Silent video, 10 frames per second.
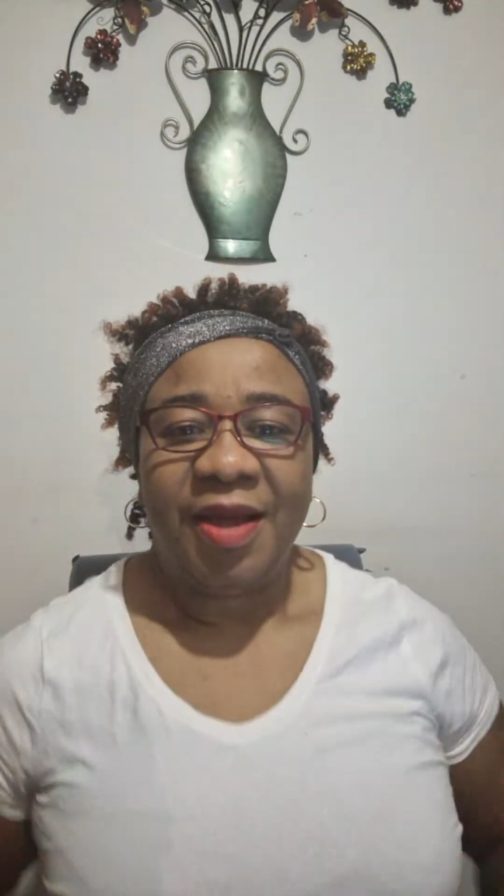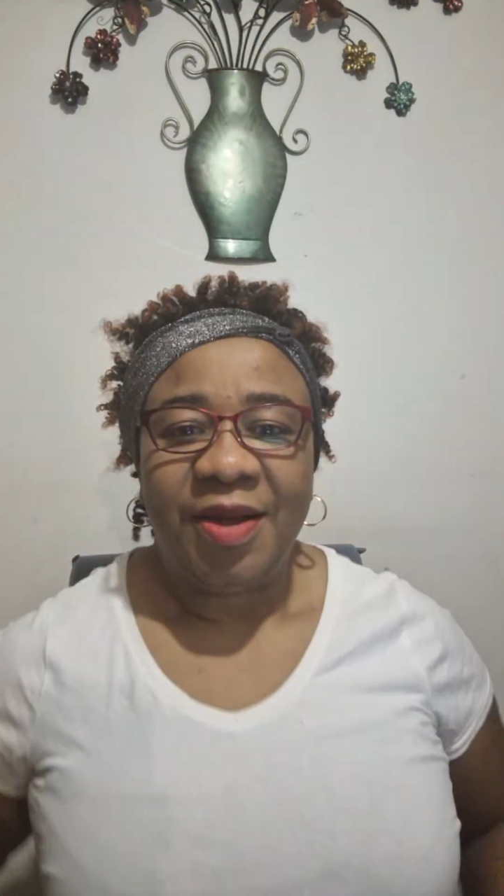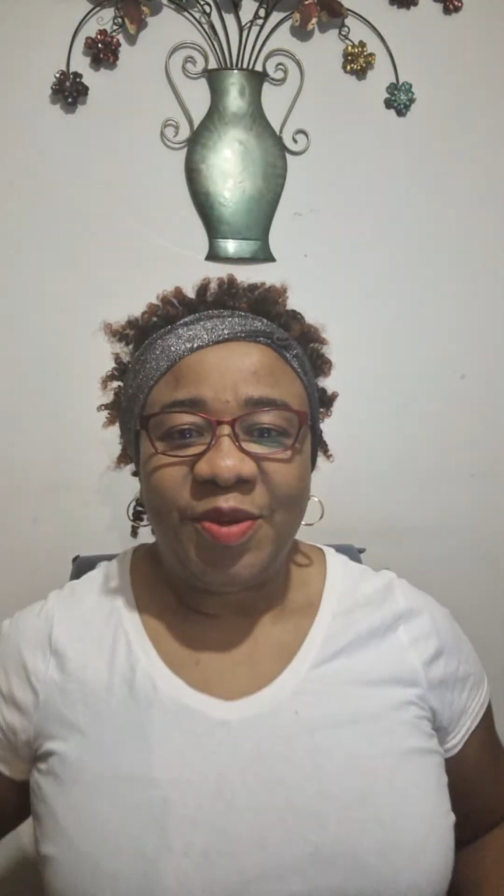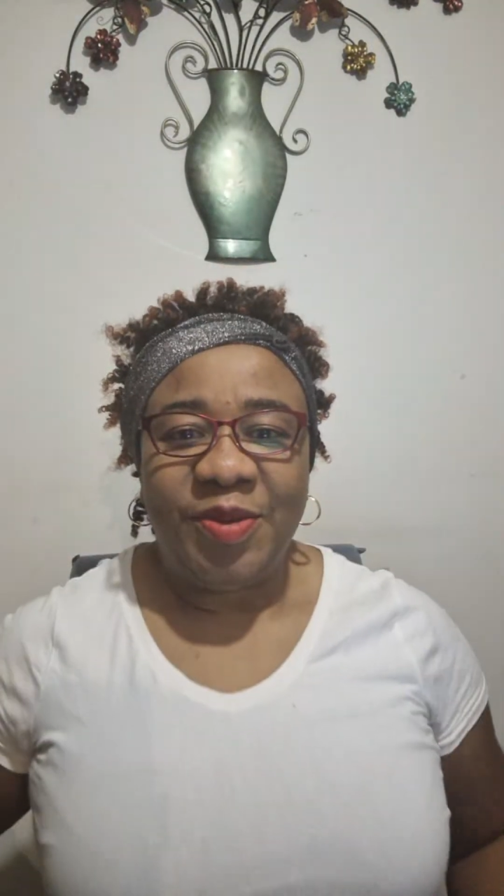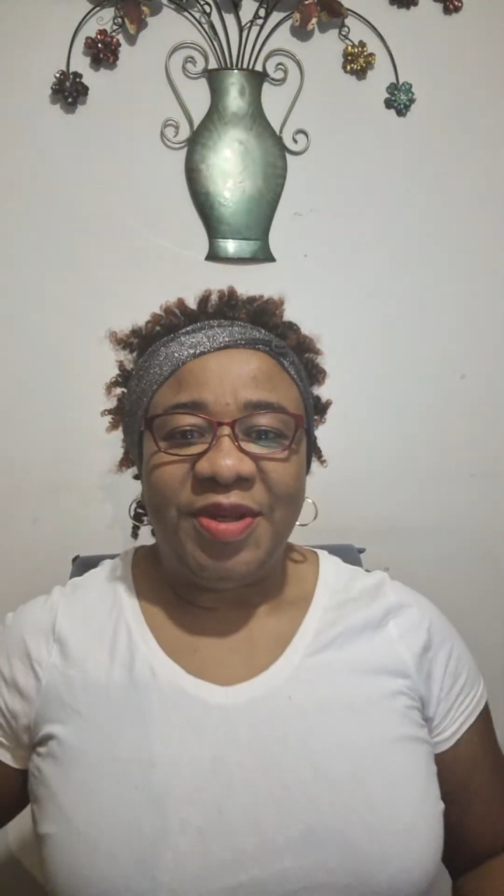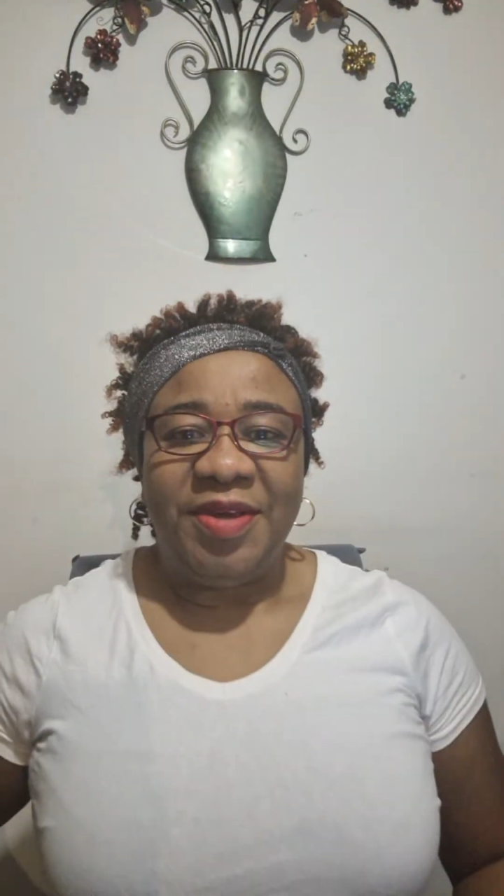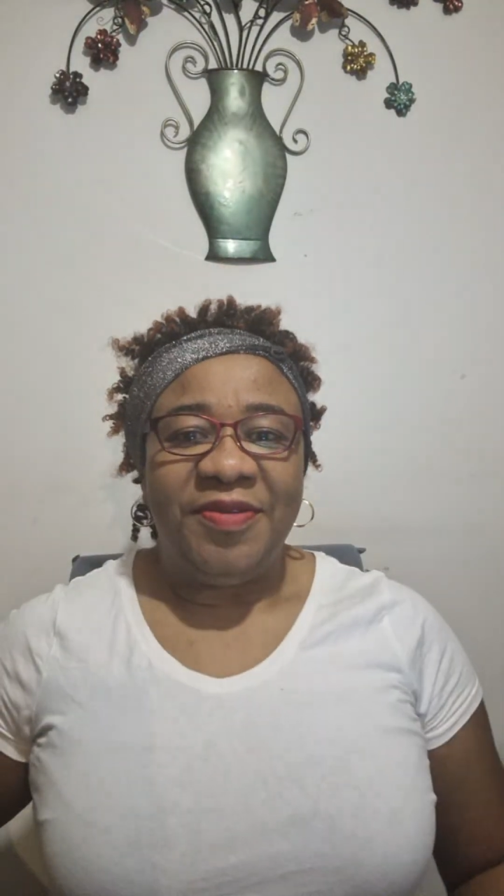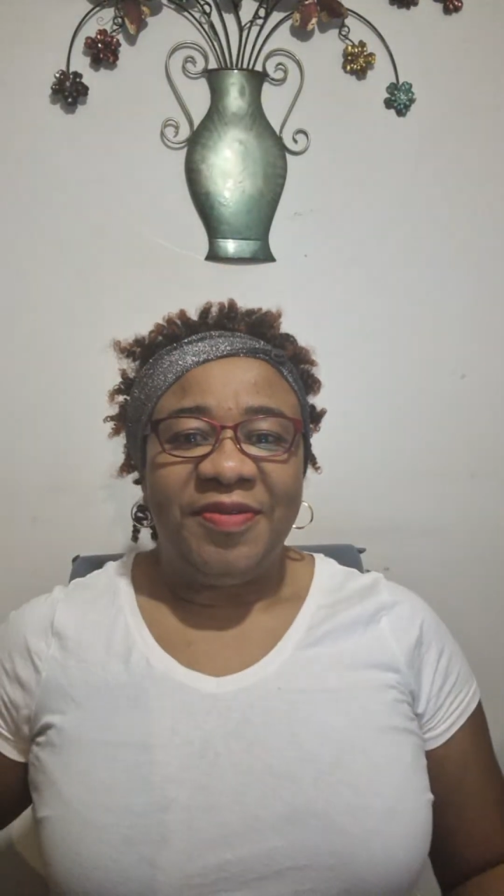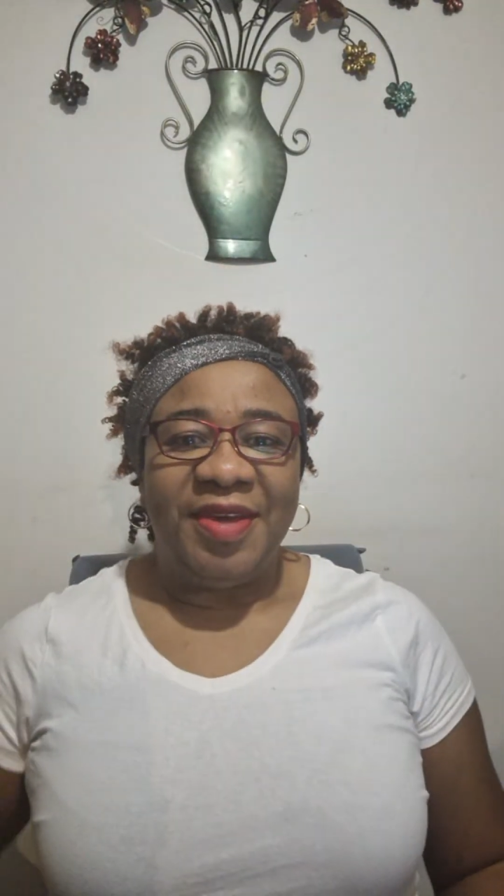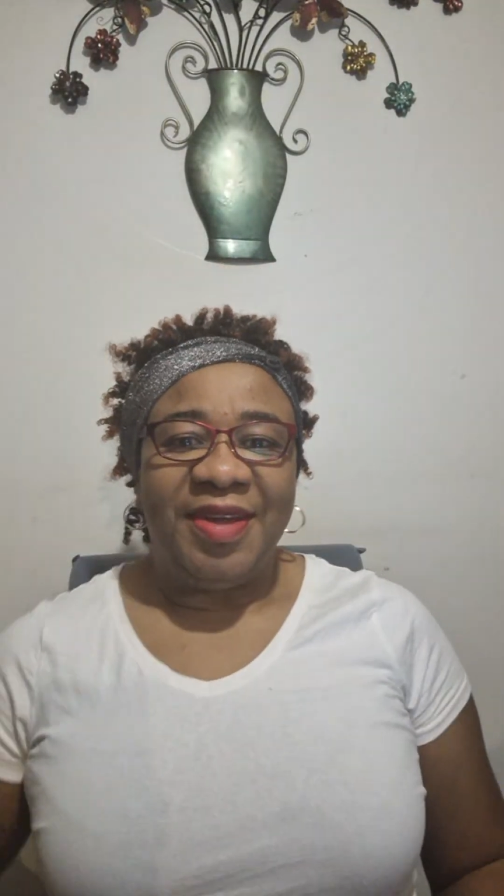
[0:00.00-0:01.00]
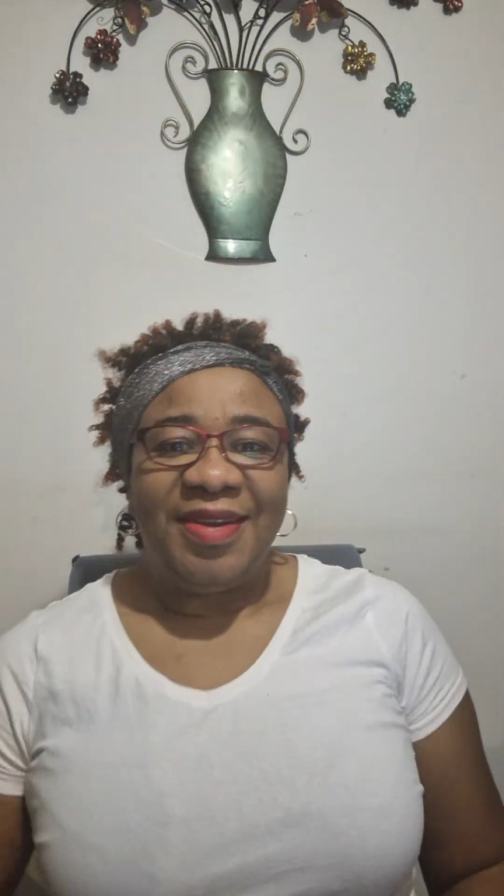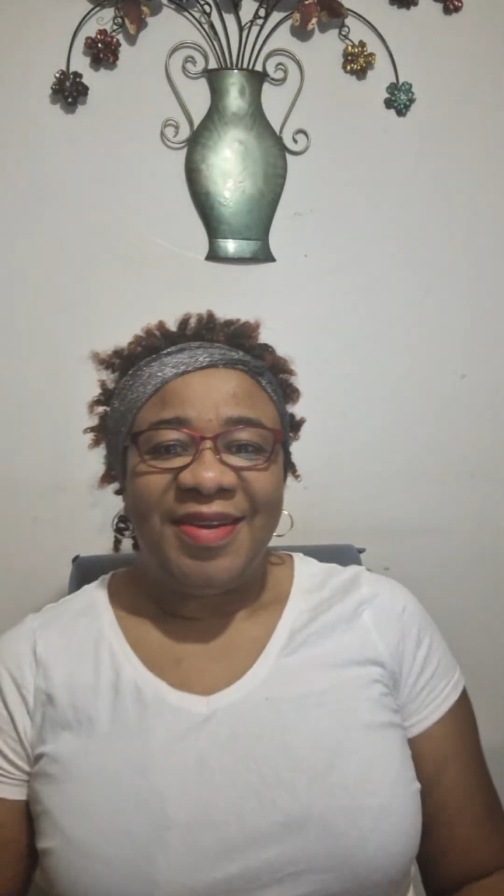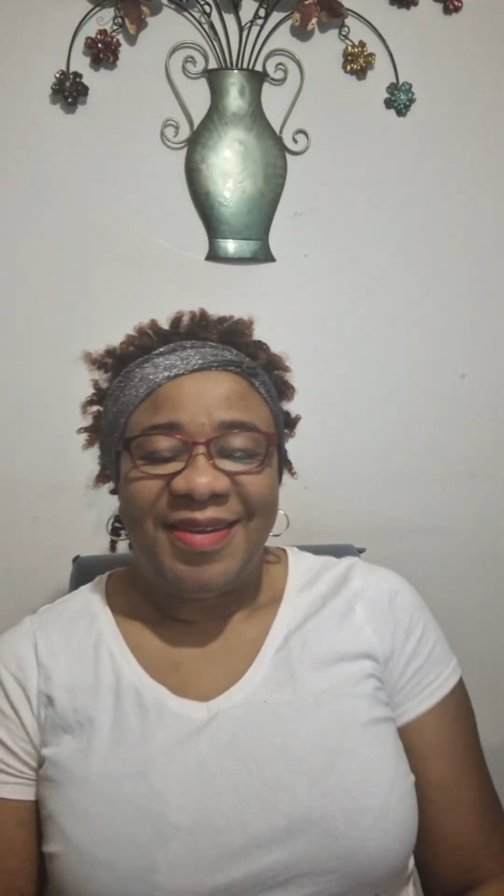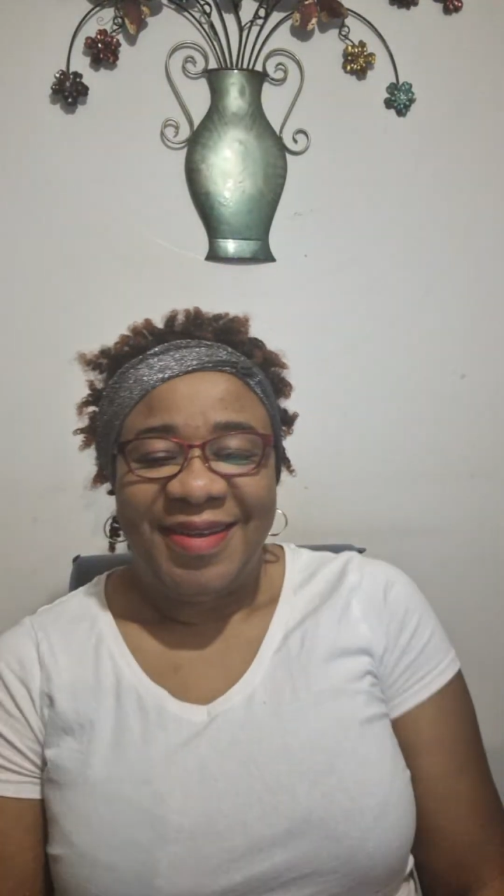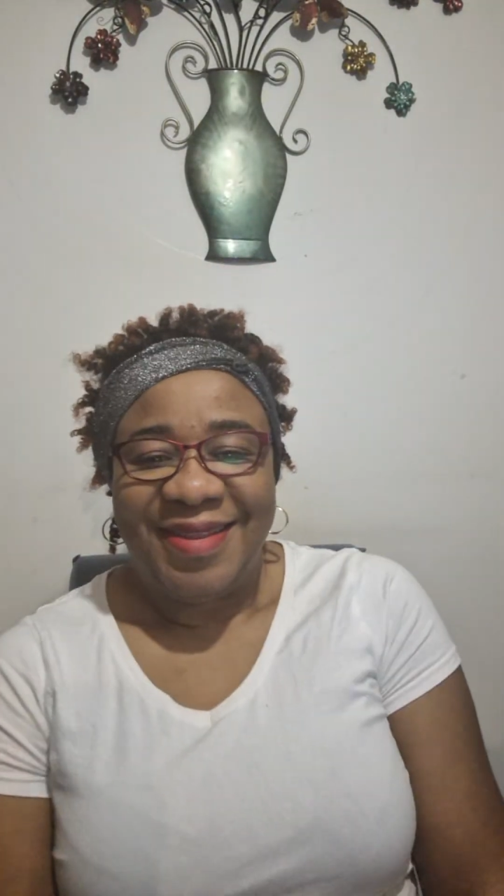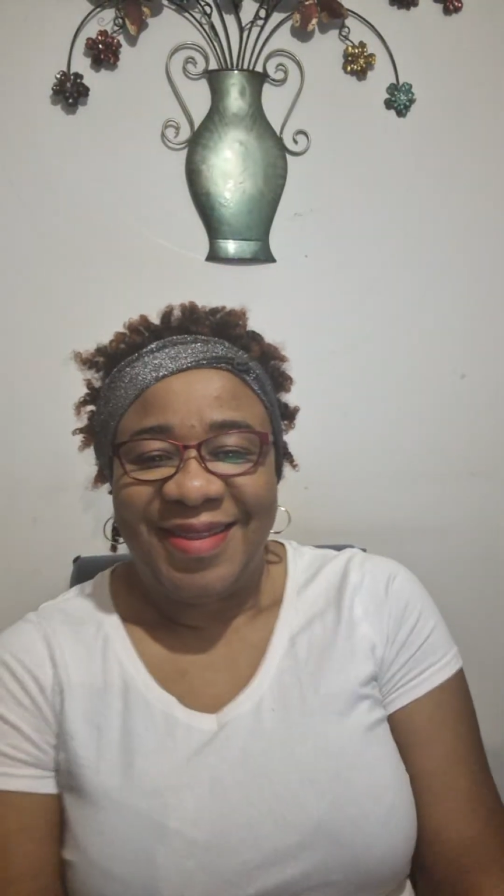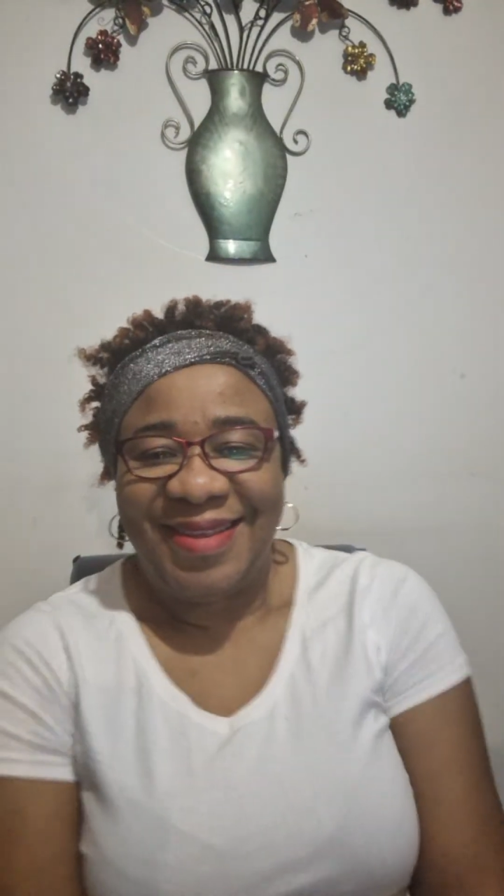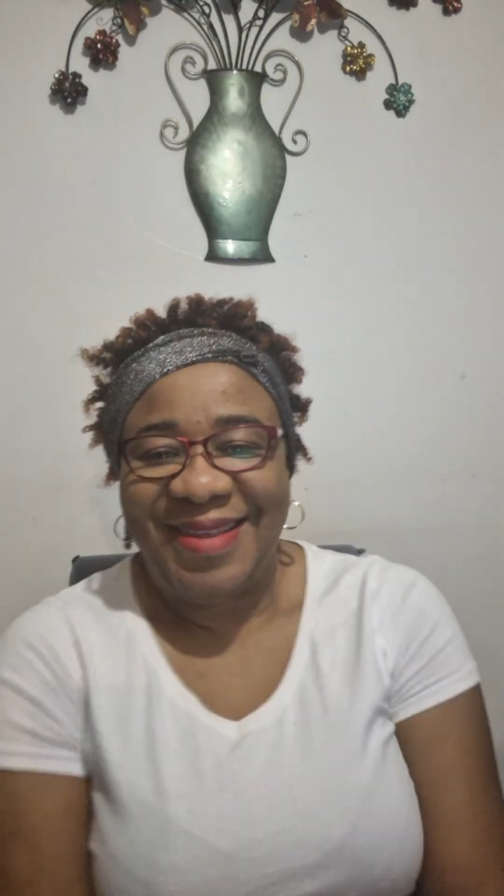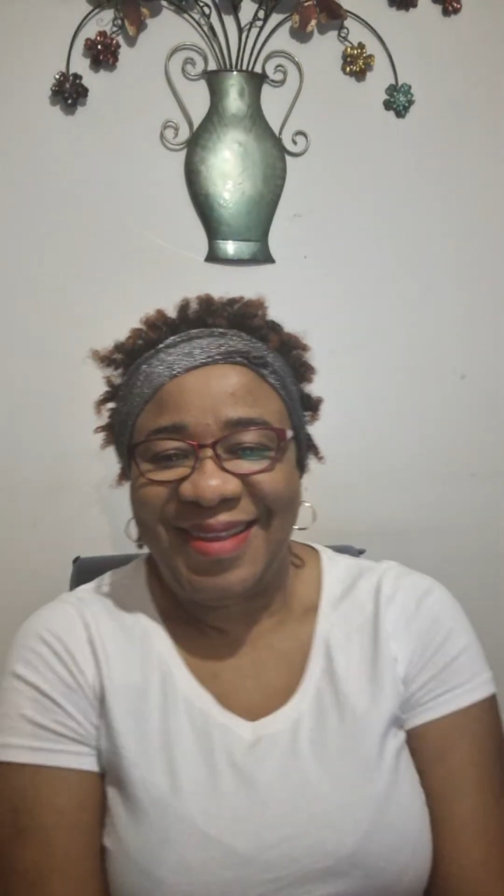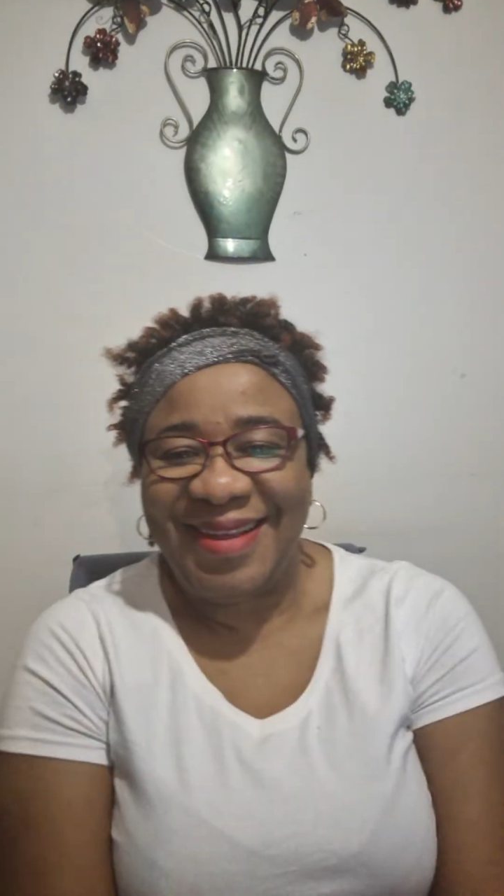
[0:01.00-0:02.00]
good evening.
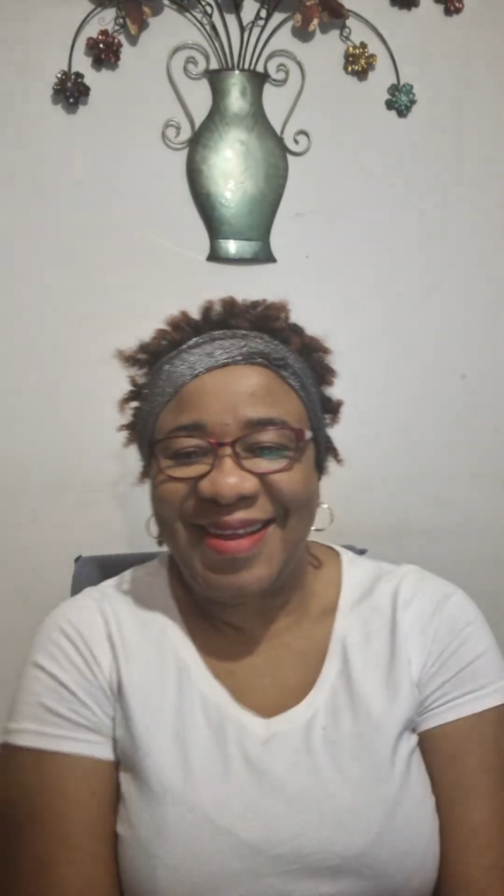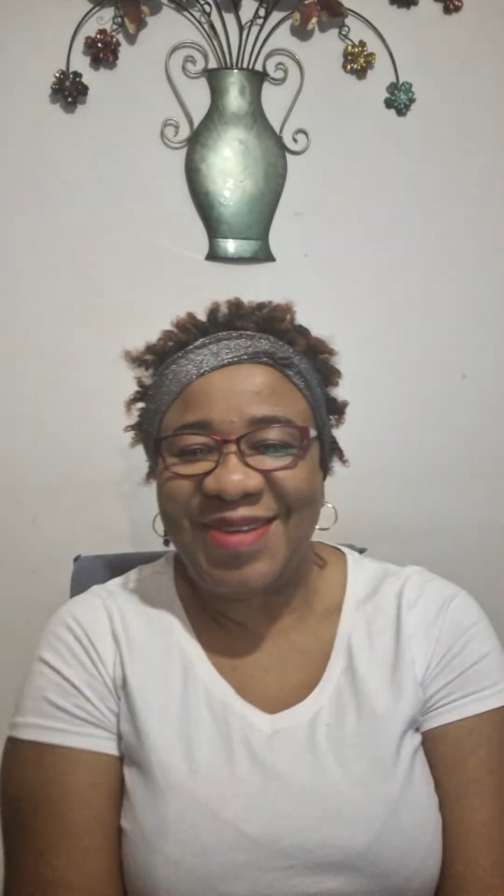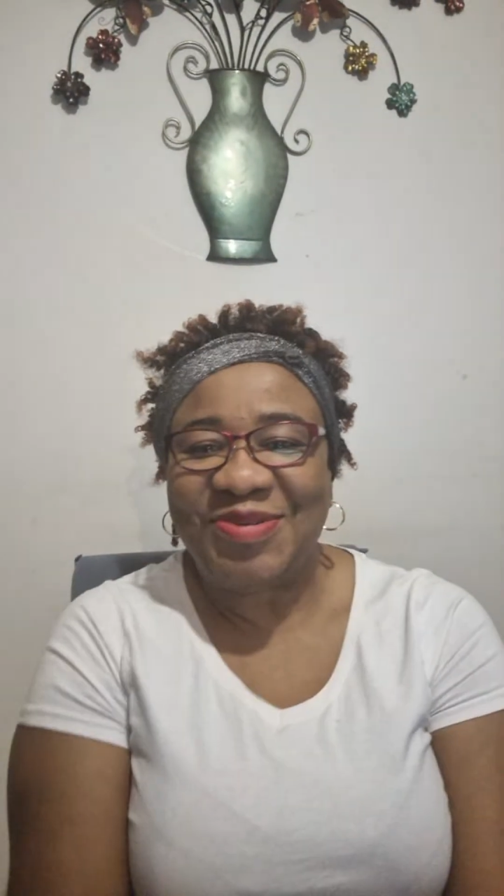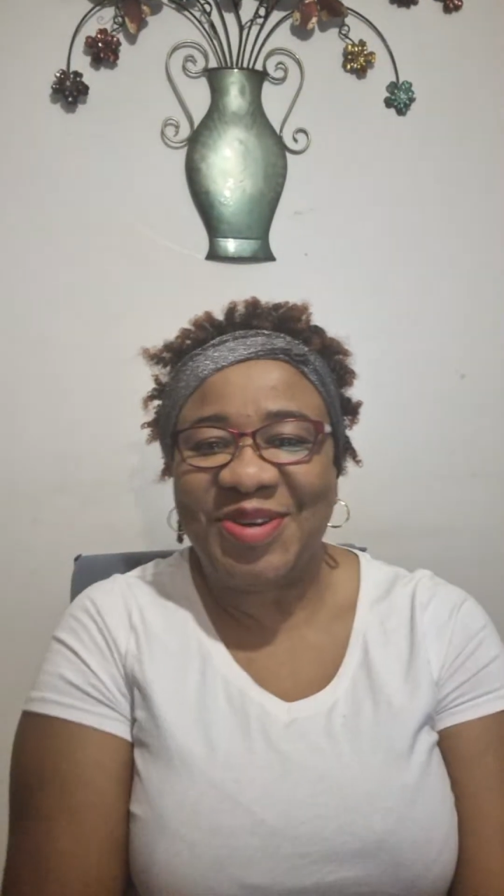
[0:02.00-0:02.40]
I've